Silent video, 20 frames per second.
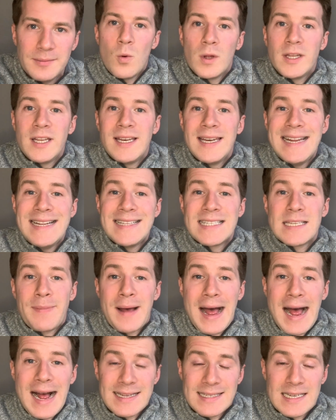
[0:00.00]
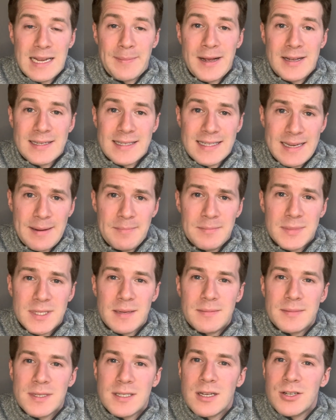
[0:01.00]
Well, you need to ask about
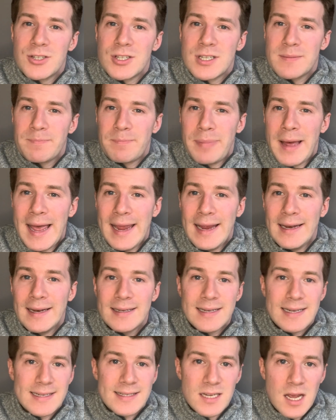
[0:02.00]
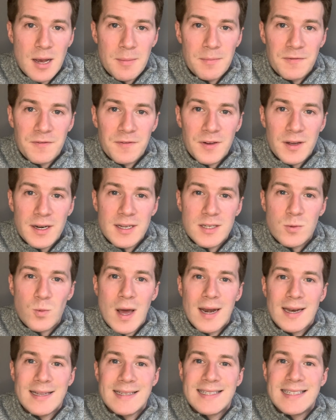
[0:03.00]
symptoms such as pain and discomfort, as
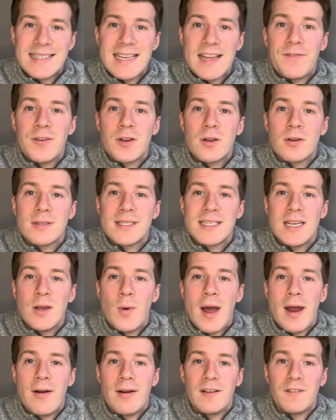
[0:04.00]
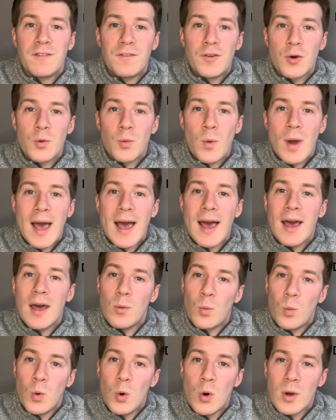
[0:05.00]
well as difficulty wearing footwear
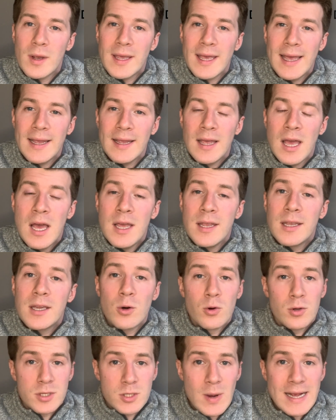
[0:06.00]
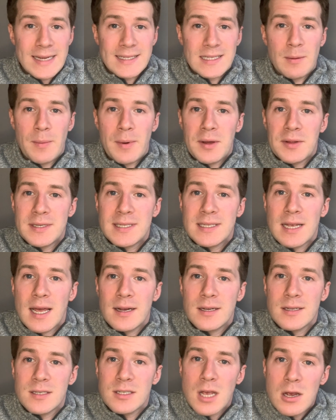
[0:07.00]
and walking. You can also ask them about the
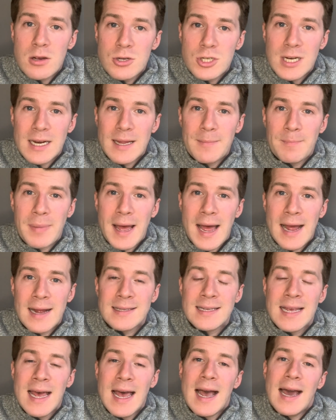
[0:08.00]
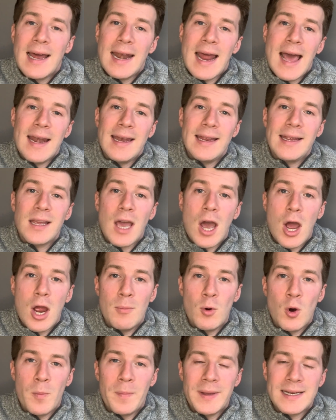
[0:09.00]
psychosocial impact and any
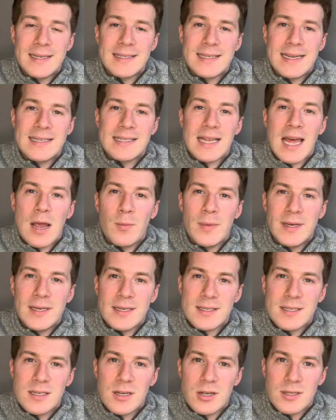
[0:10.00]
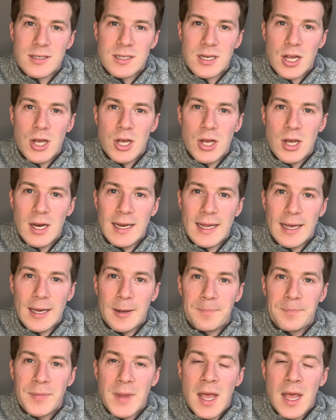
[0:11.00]
comorbidities like we discussed earlier.